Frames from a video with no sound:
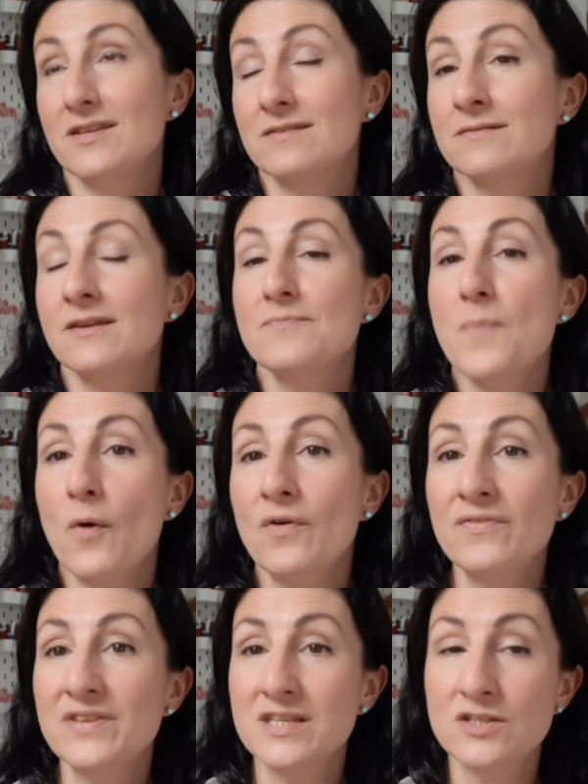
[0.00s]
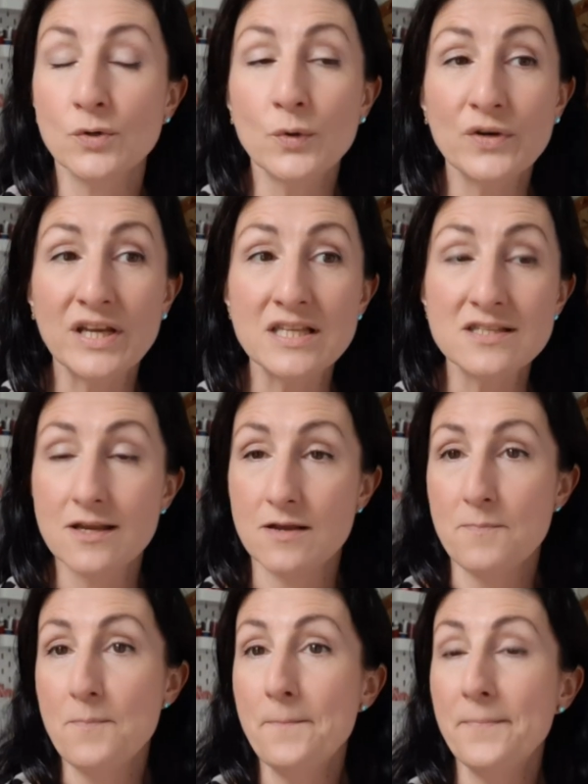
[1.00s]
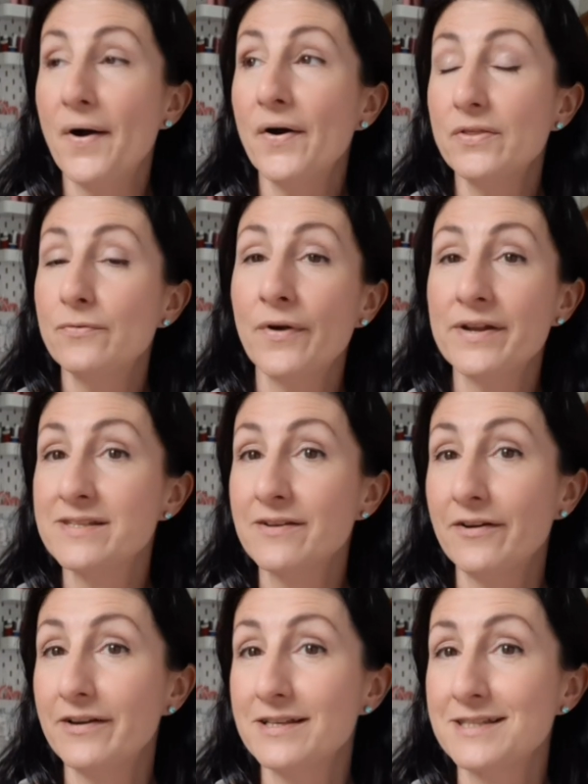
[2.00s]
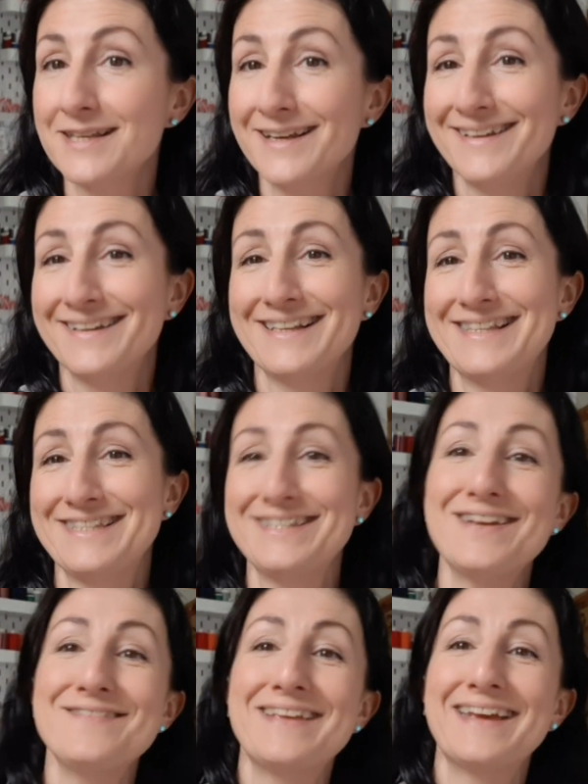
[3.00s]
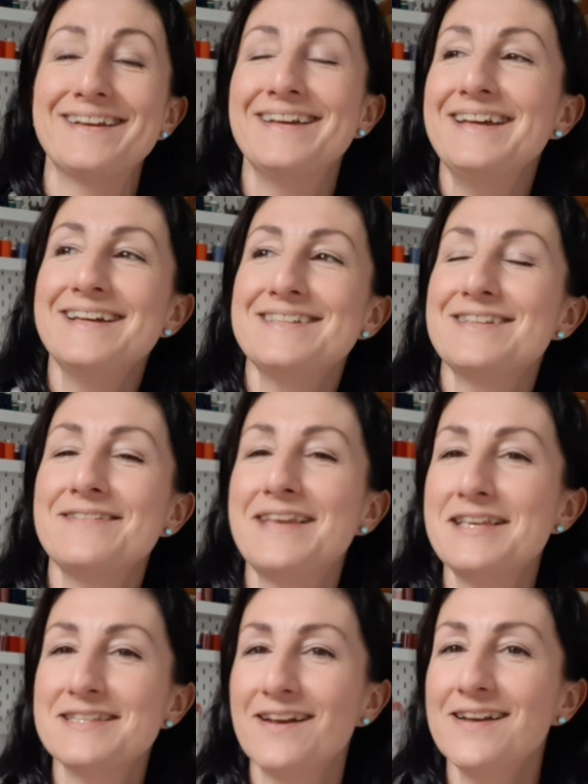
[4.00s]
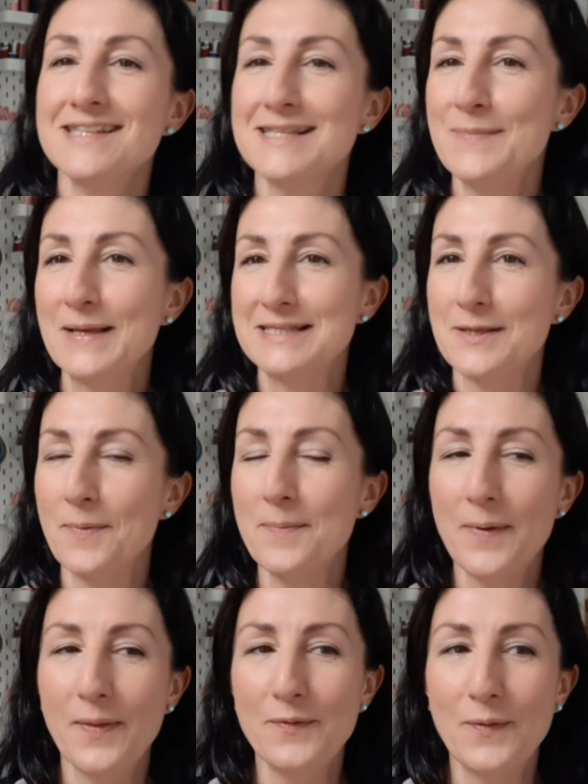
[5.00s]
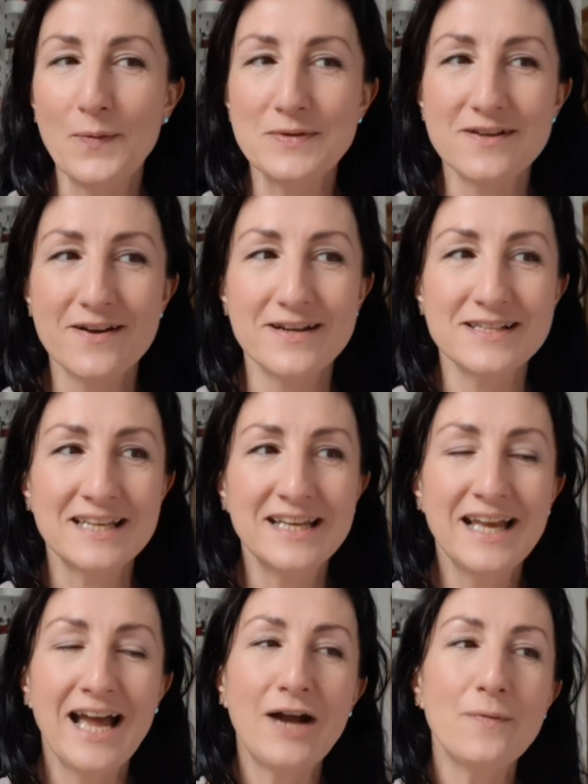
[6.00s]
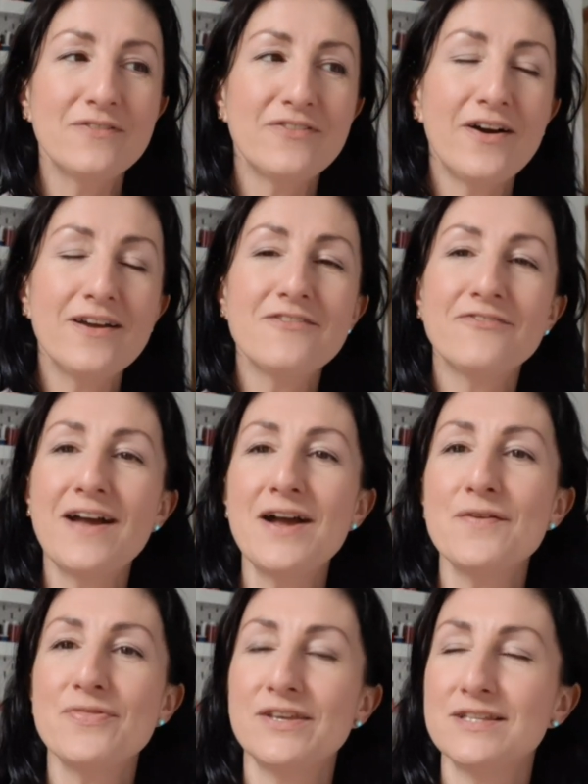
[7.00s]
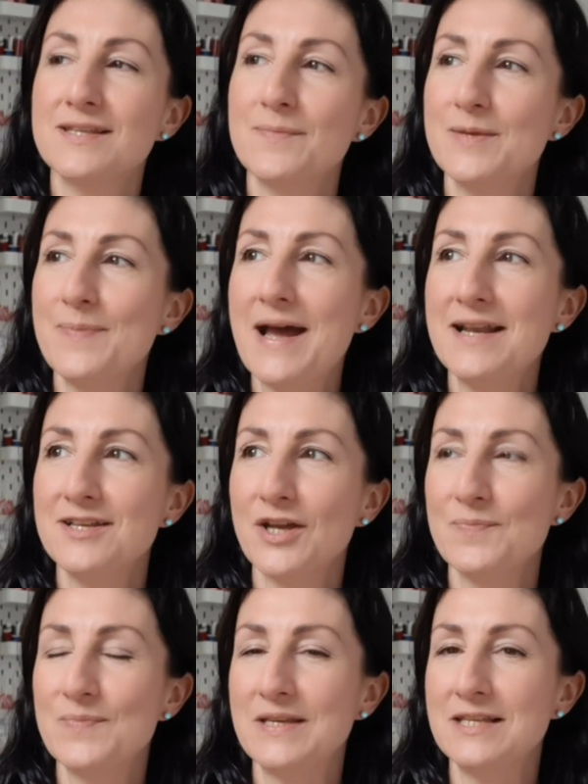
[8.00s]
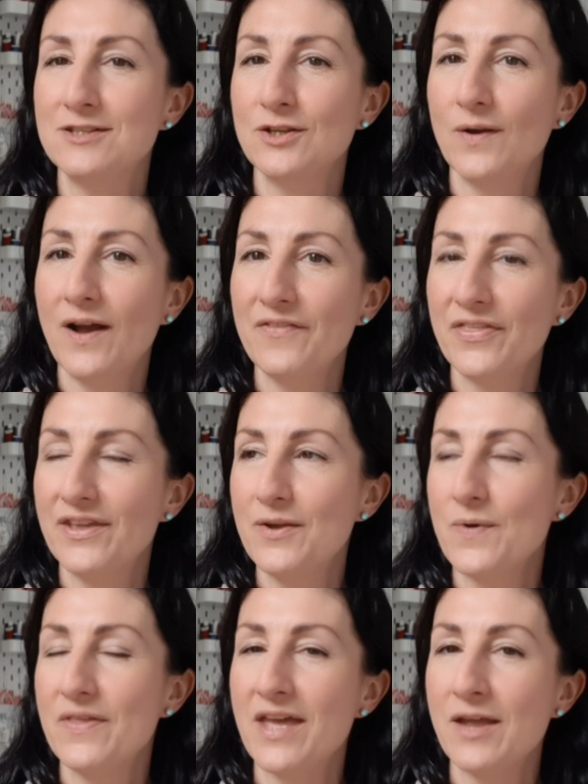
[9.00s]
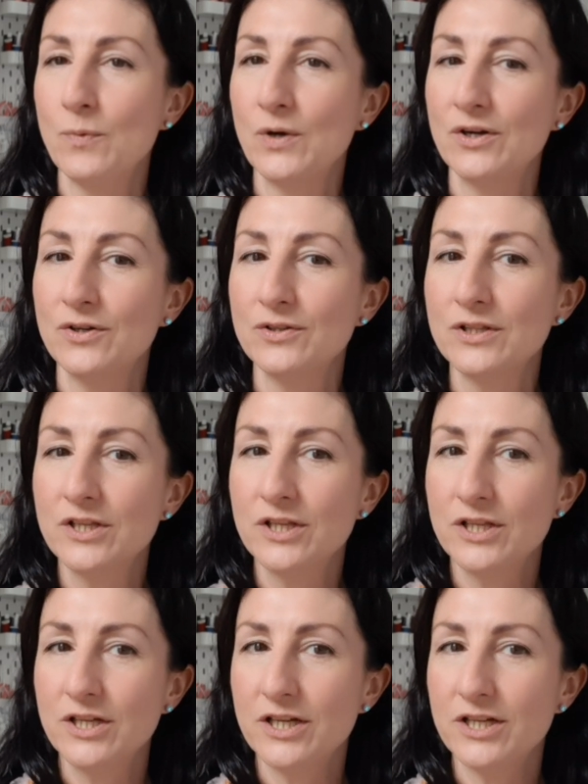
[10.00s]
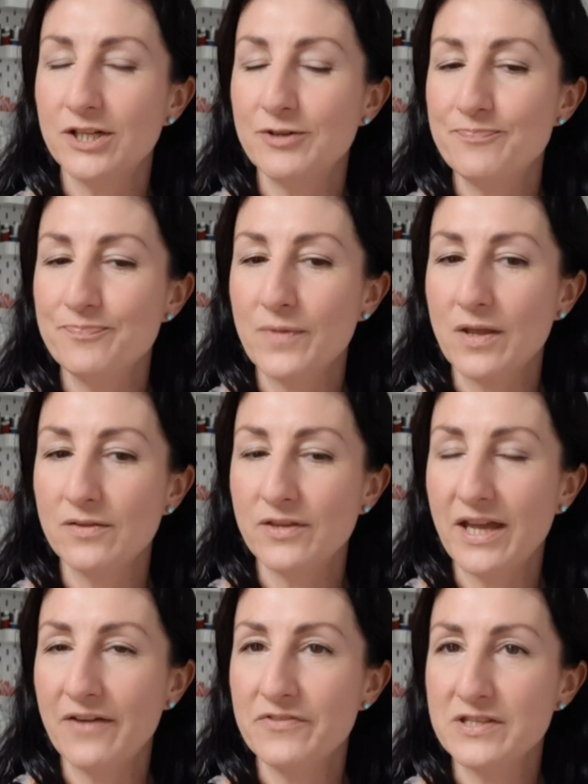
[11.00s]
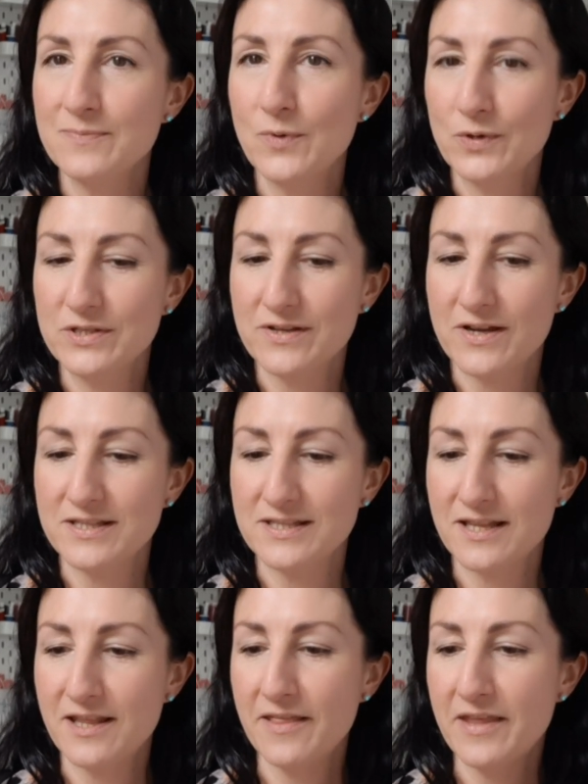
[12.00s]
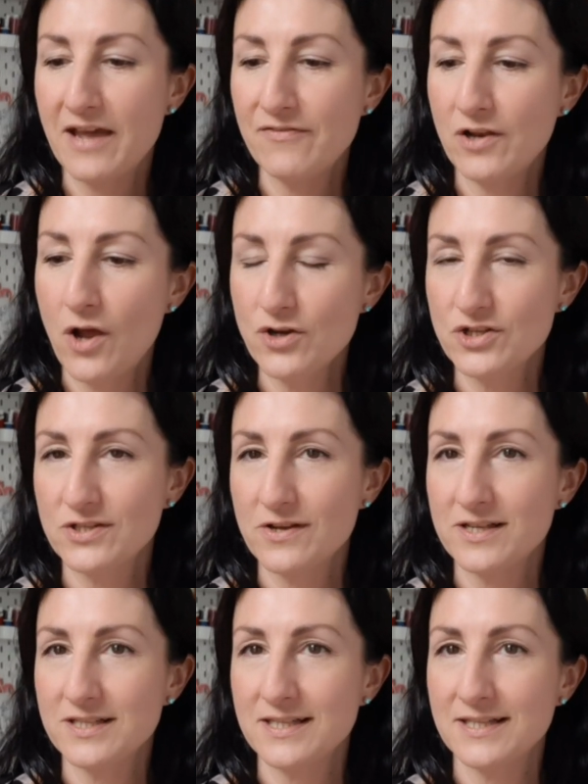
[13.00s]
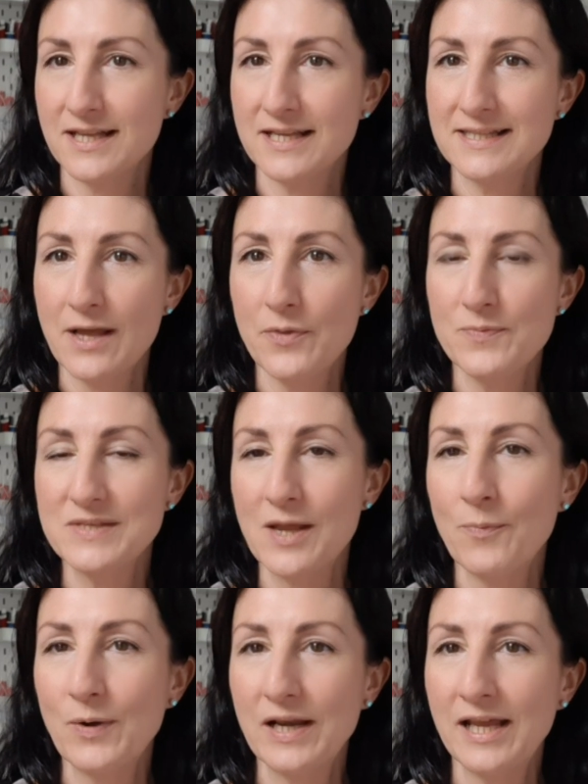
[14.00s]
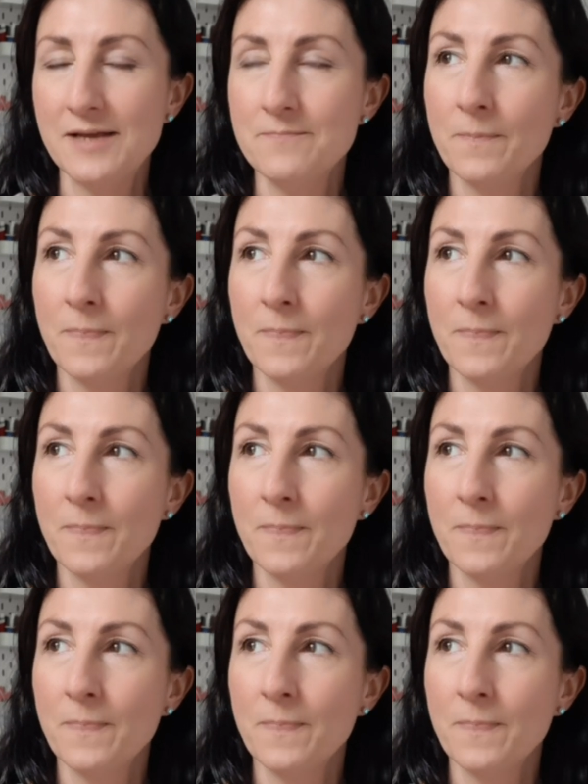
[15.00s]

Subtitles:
the moral of this story is buy the right size. Don't get your sizes mixed up and buy the wrong size. However, I found that some of the pattern companies do have a thing where they will, they have the smaller sizes and then they have the larger sizes and they sell them separately.